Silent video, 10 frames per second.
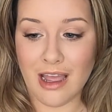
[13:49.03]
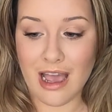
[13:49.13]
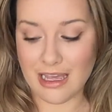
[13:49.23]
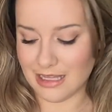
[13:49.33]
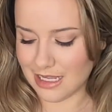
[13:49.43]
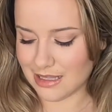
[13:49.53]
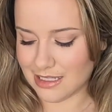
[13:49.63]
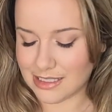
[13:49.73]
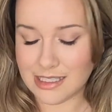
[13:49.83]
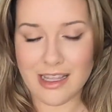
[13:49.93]
I like
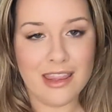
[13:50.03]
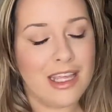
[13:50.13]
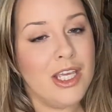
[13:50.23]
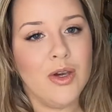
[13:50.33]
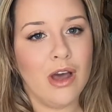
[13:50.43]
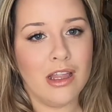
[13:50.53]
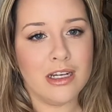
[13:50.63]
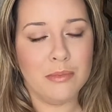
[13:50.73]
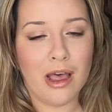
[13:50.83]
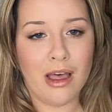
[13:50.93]
this. Thank you,
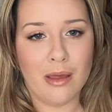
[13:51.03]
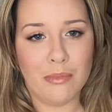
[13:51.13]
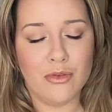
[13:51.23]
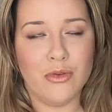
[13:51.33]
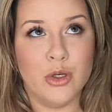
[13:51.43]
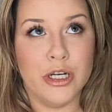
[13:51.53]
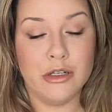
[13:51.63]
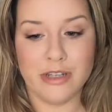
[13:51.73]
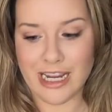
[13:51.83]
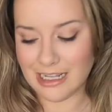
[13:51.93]
Colourpop, for
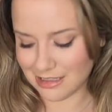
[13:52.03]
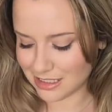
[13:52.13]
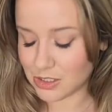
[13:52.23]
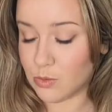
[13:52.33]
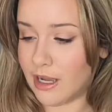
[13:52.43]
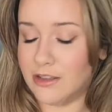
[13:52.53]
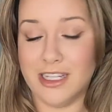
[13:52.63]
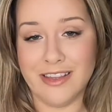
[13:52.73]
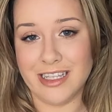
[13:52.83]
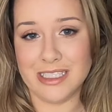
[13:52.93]
creating this Wild
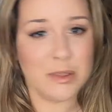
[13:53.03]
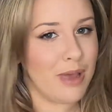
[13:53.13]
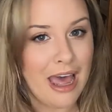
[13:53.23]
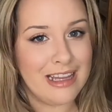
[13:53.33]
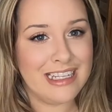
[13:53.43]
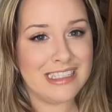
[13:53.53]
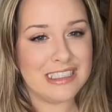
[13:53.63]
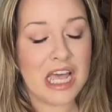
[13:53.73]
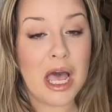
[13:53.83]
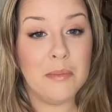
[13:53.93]
Nothings palette.
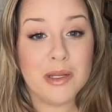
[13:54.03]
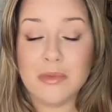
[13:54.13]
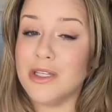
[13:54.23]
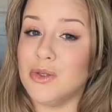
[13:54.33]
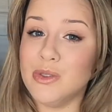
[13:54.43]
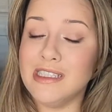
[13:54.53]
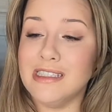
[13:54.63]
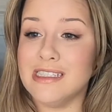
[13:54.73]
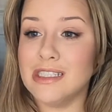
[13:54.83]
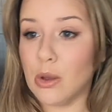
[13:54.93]
I'm going to be using
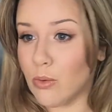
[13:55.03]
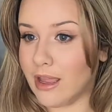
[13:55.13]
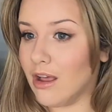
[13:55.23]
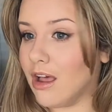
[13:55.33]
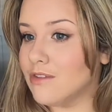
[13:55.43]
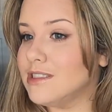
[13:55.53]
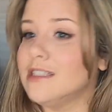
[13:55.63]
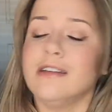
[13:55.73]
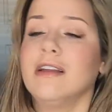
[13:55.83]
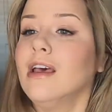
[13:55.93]
this quite
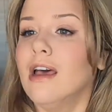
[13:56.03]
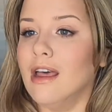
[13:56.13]
often.